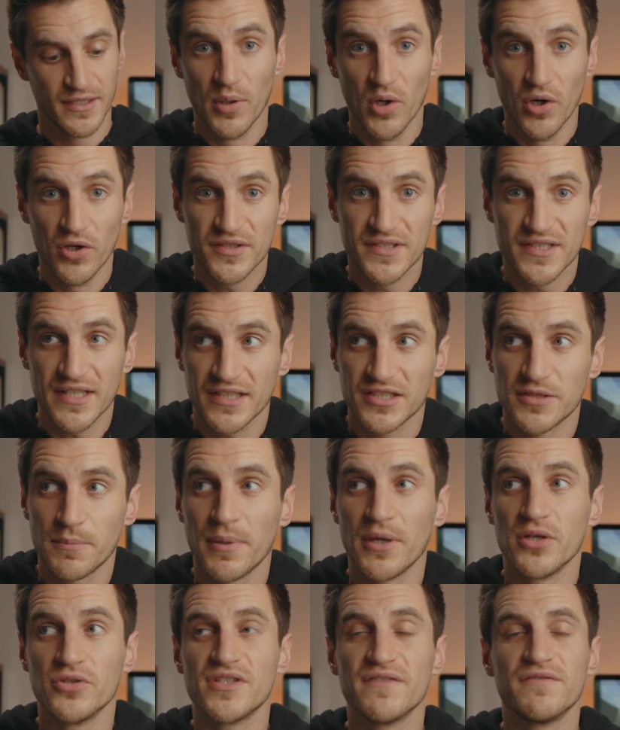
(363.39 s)
But I
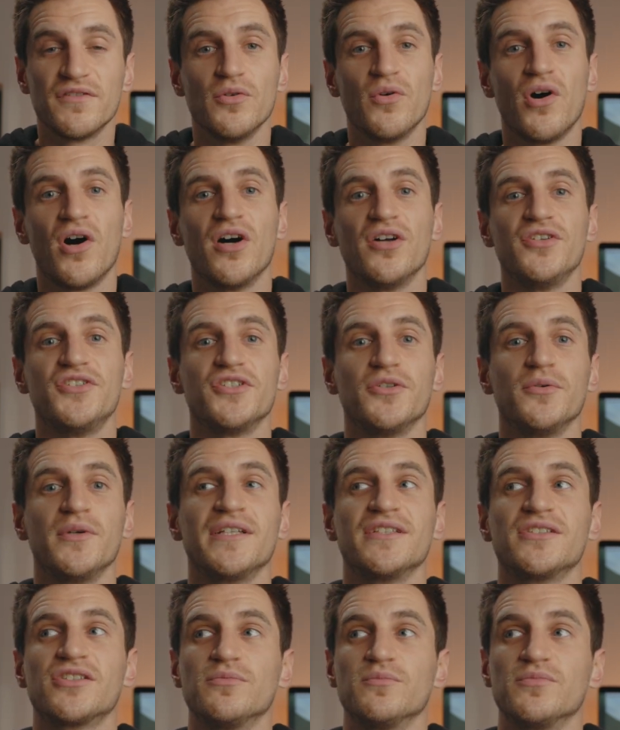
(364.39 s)
suppose if you are
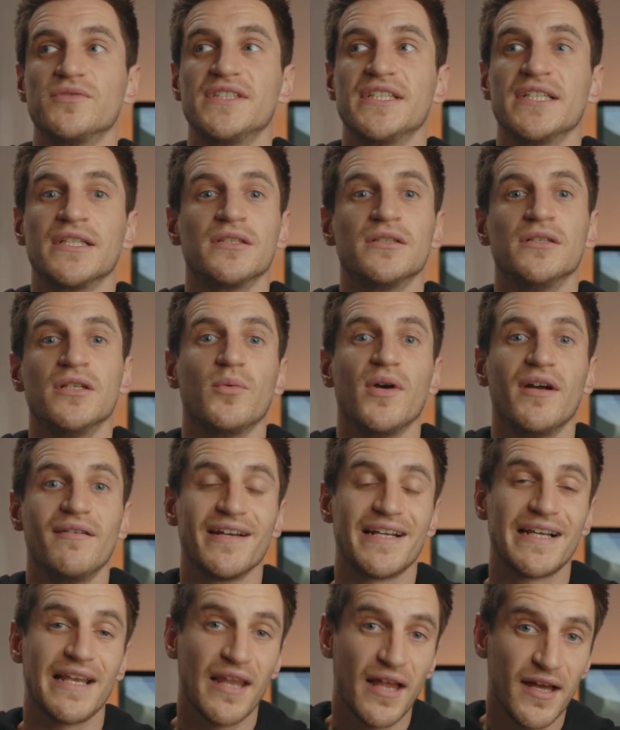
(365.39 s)
doing something where
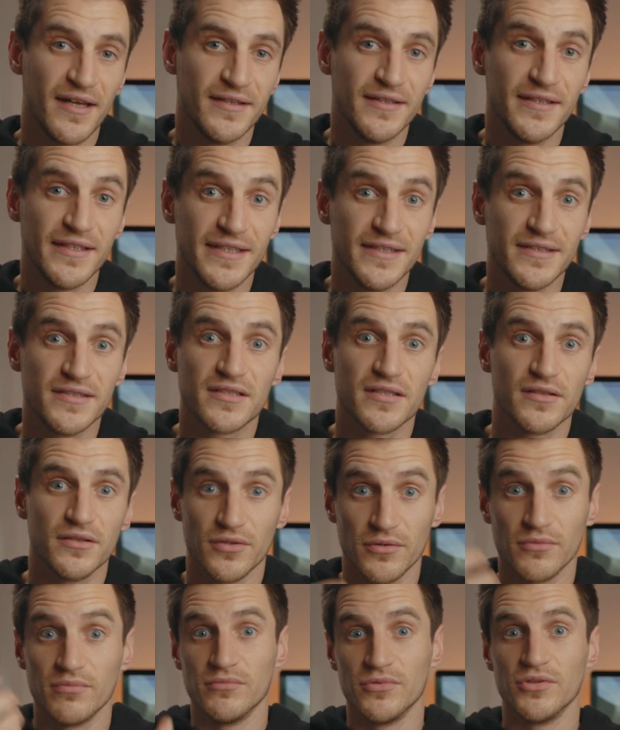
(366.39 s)
a client needs
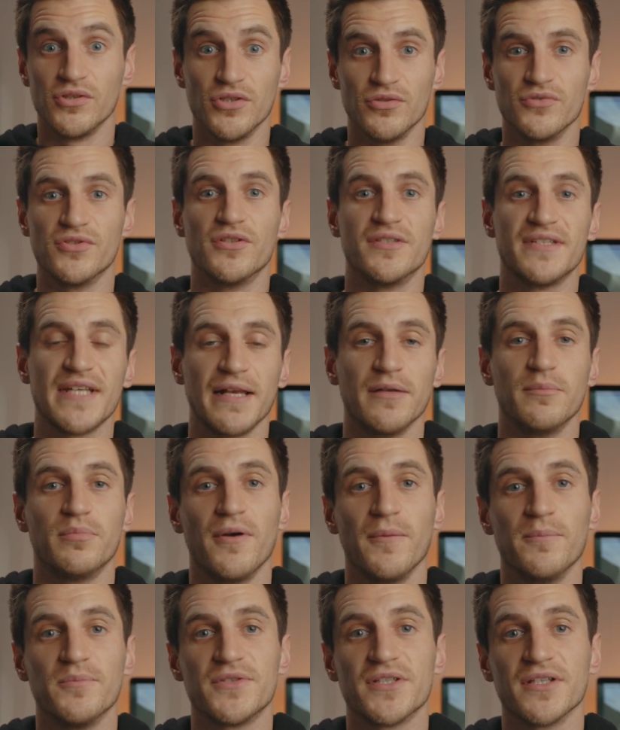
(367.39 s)
to use the
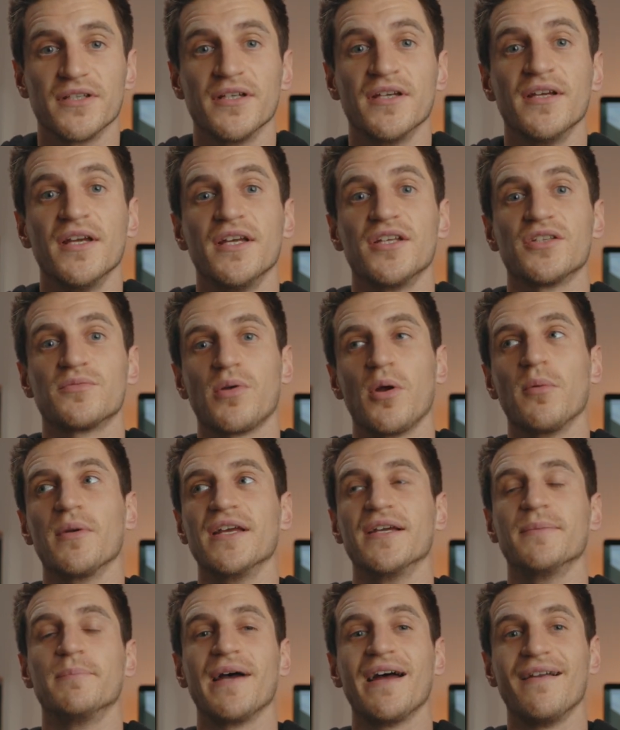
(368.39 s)
teleprompter, it's
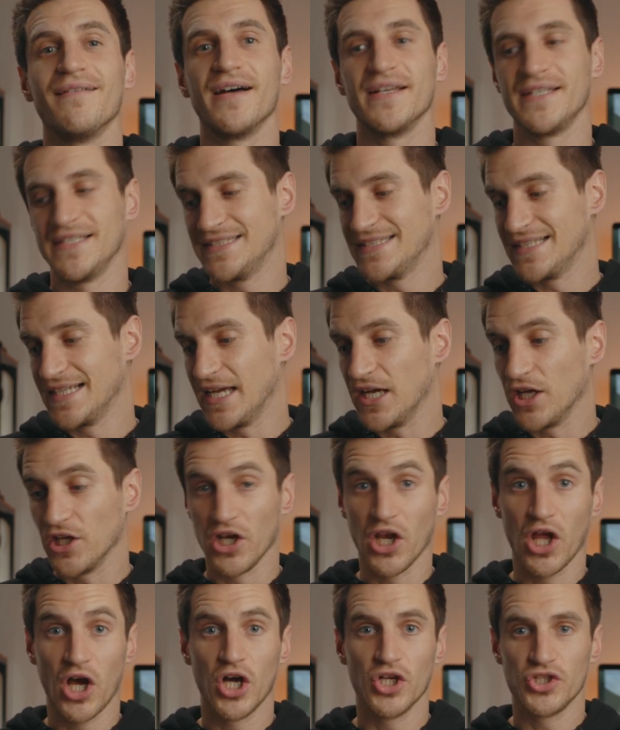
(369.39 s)
probably a better idea to get a
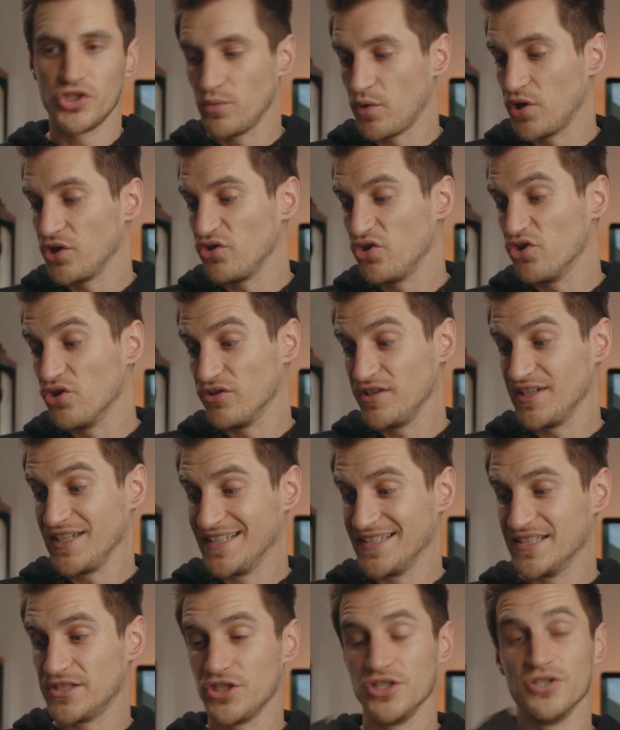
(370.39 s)
larger one, or at
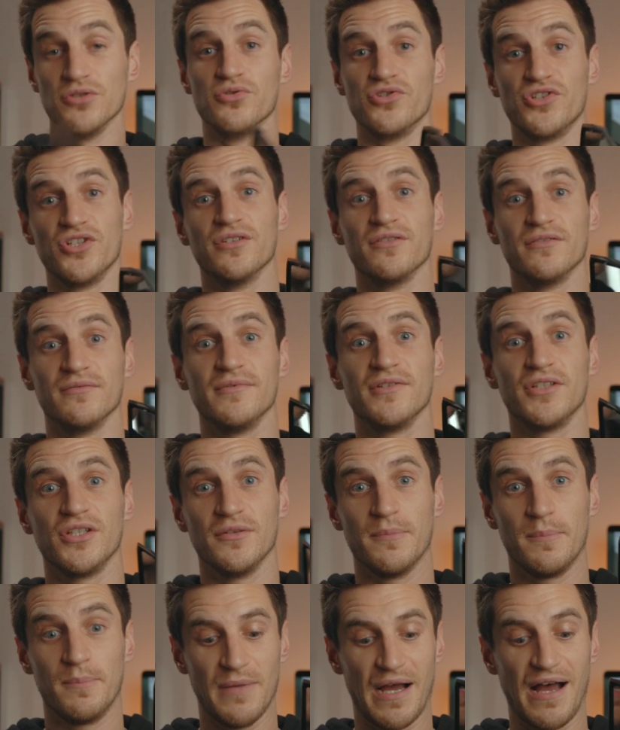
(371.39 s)
least use your
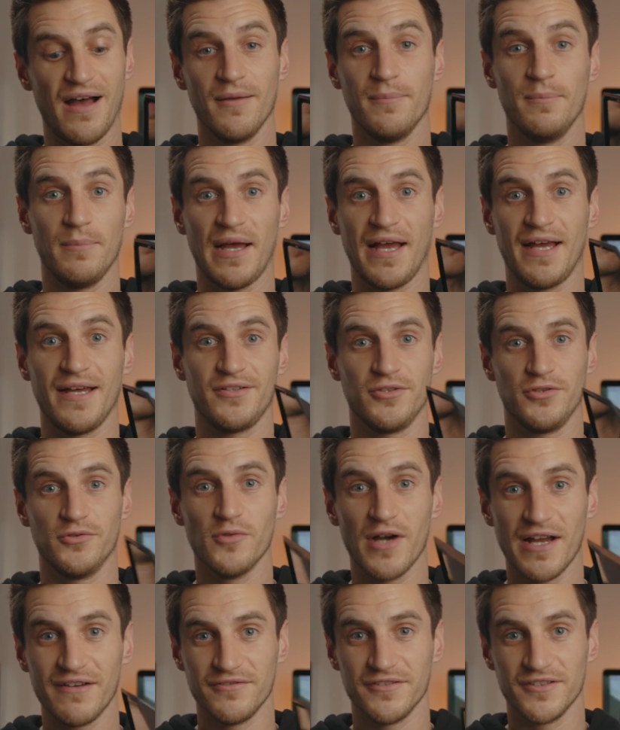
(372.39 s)
iPad or
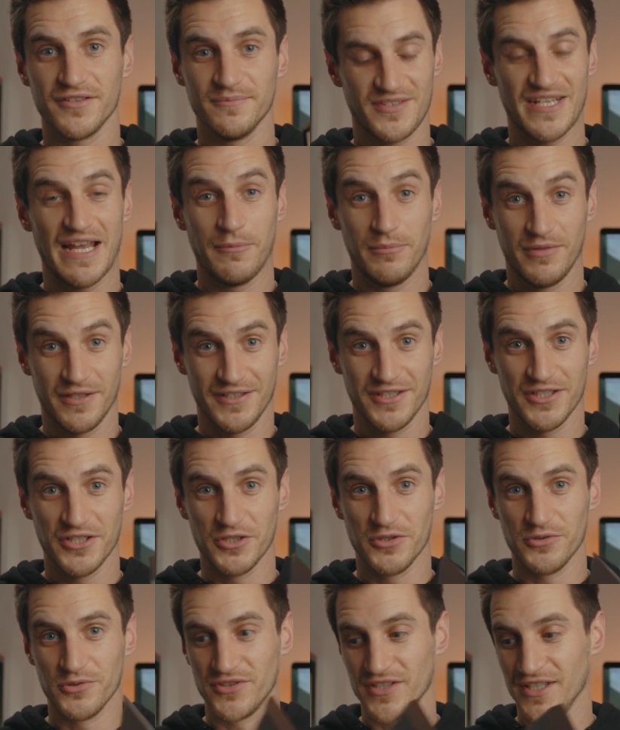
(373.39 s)
whatever tablet
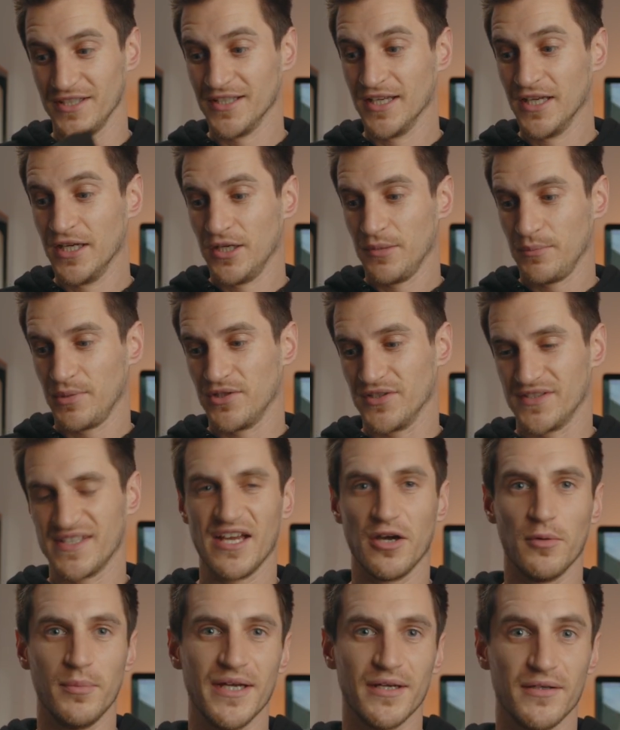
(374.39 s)
you're using, because
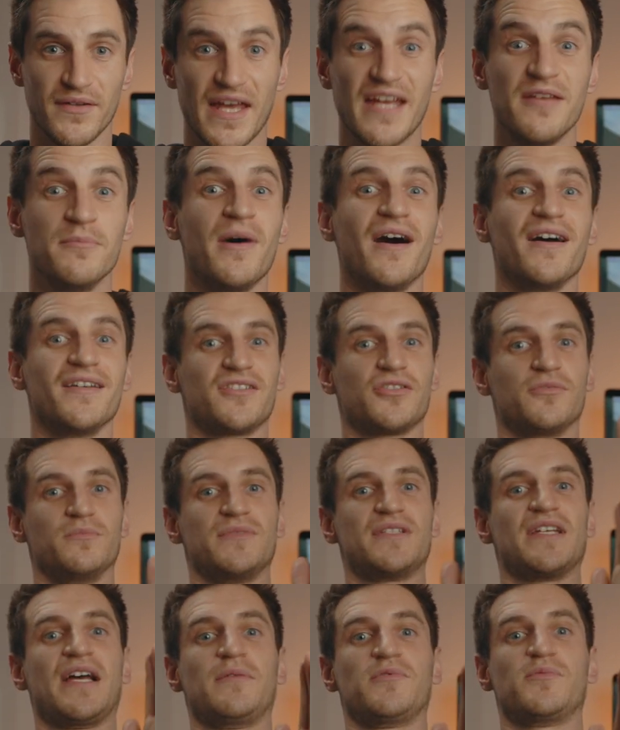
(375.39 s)
they might
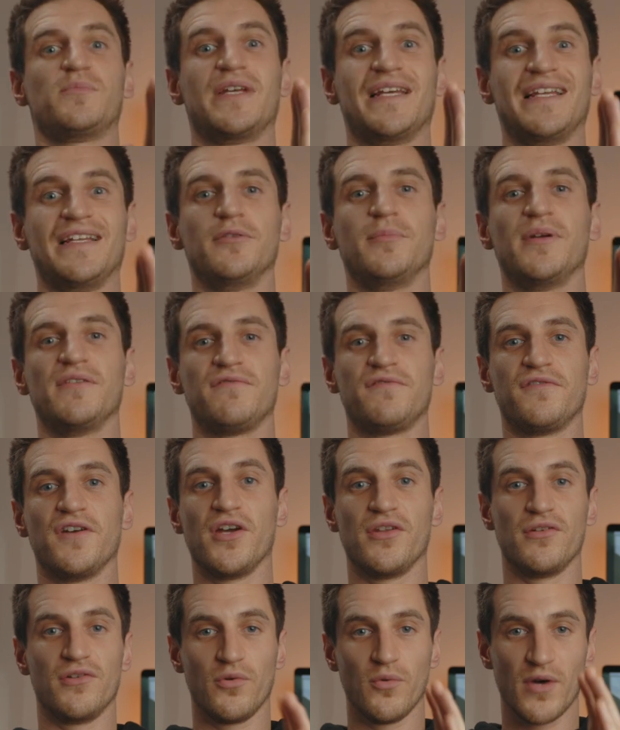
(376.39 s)
sometimes be a little bit
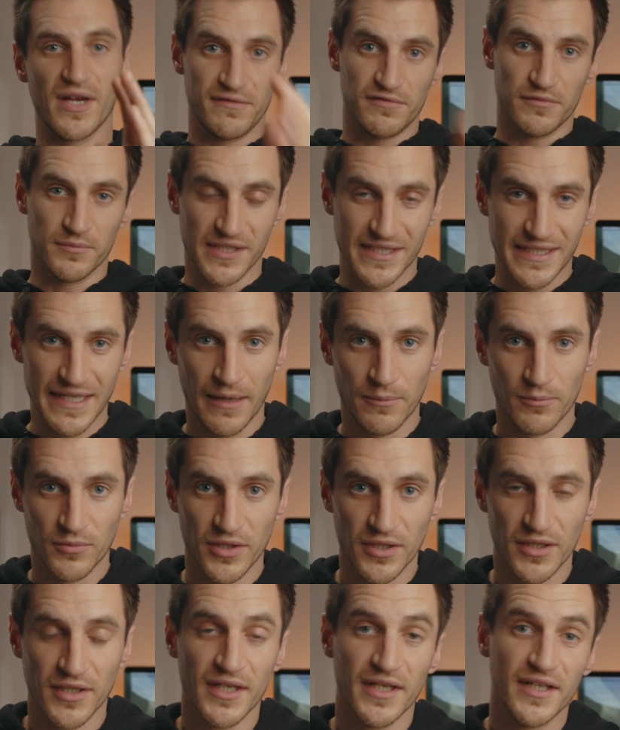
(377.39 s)
further away from the
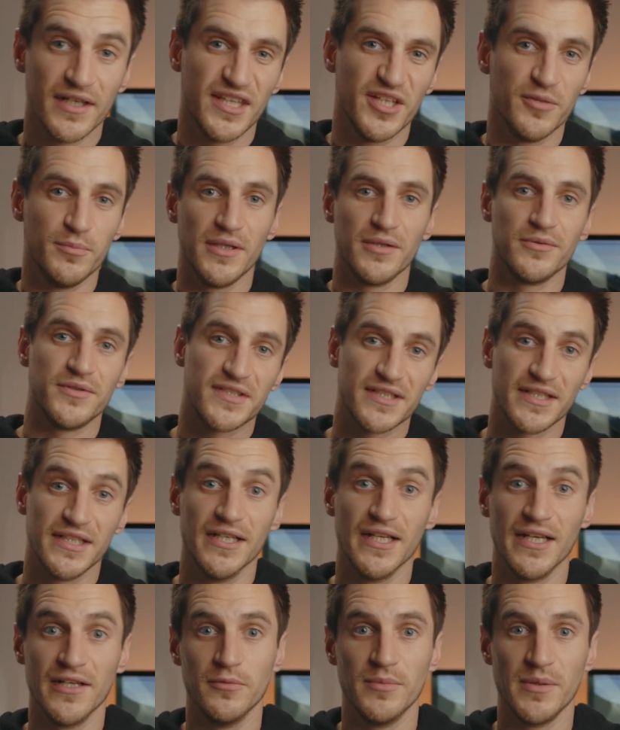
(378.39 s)
camera and they'll be able to see
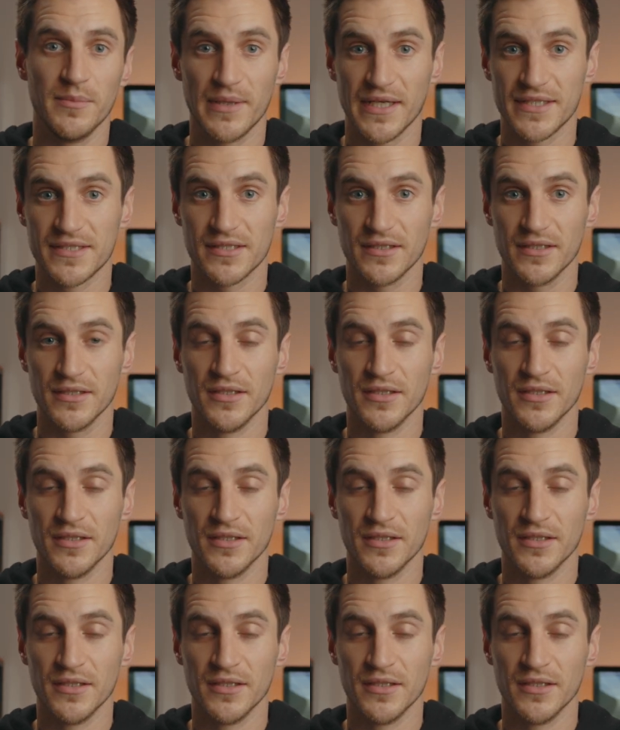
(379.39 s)
it a little bit better.